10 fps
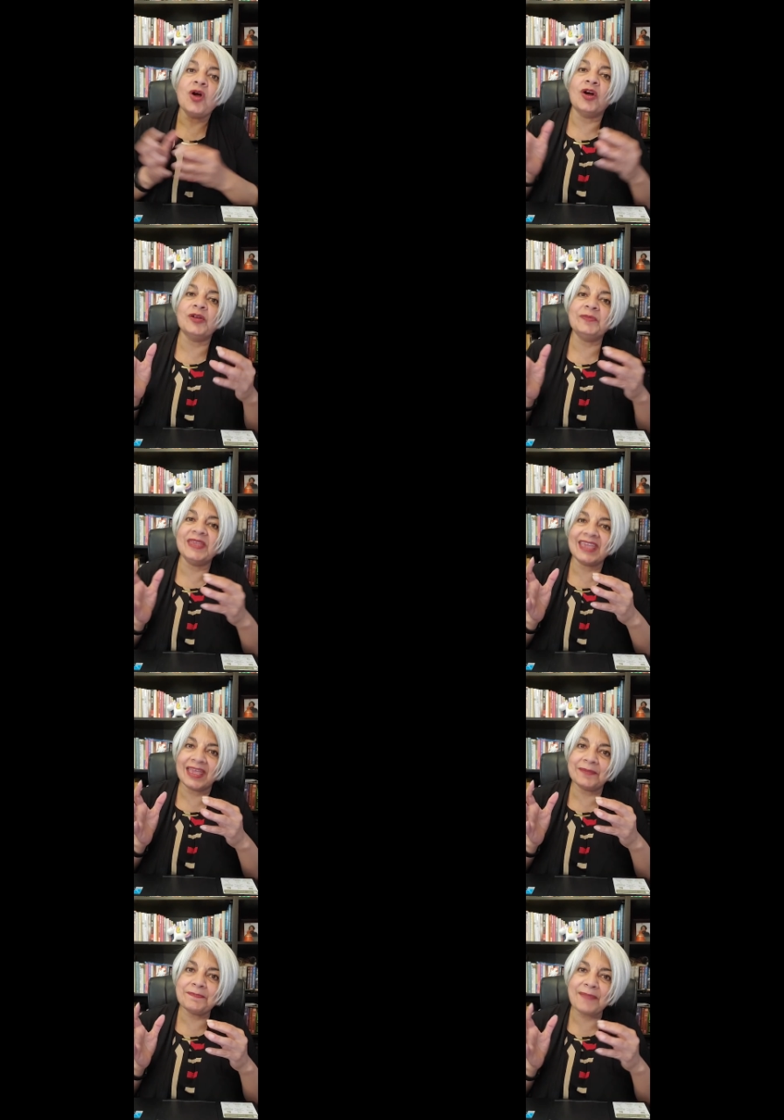or being
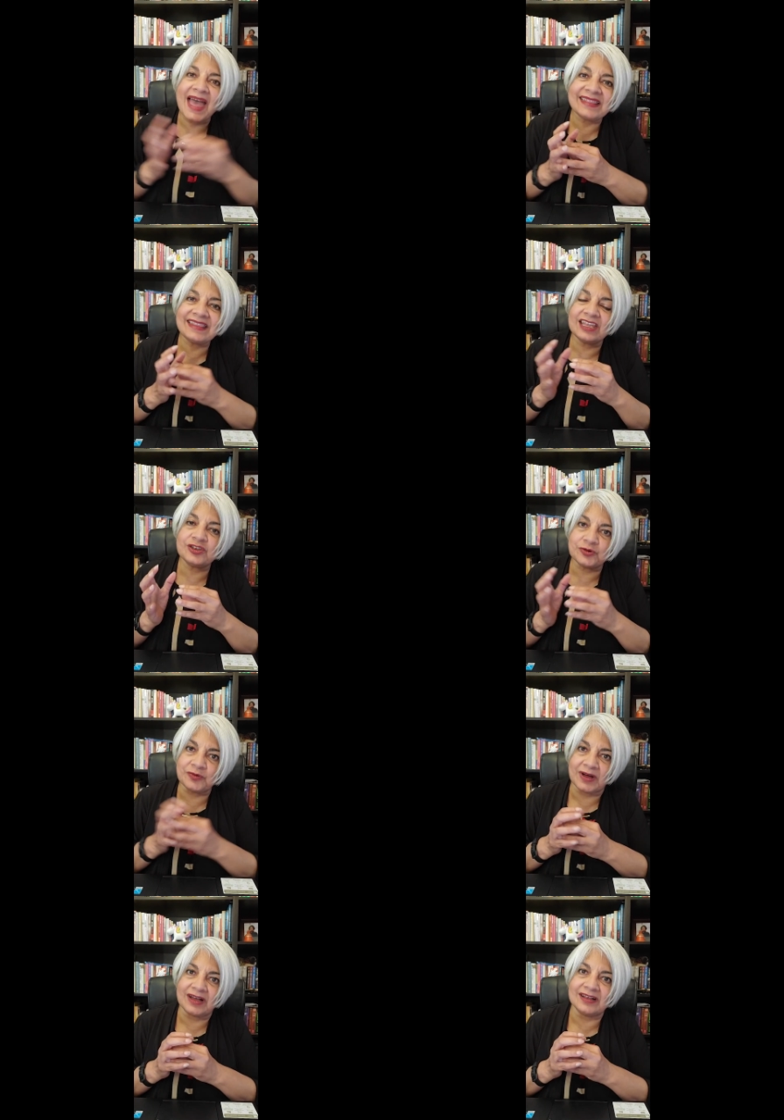empathic
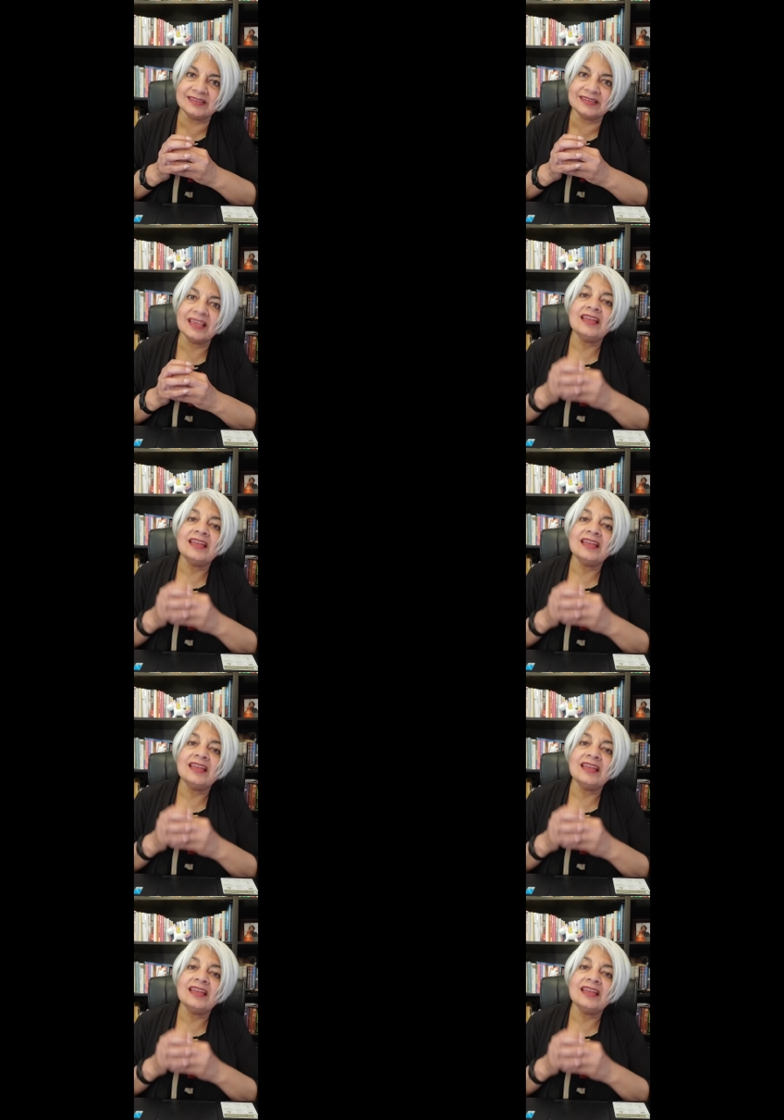towards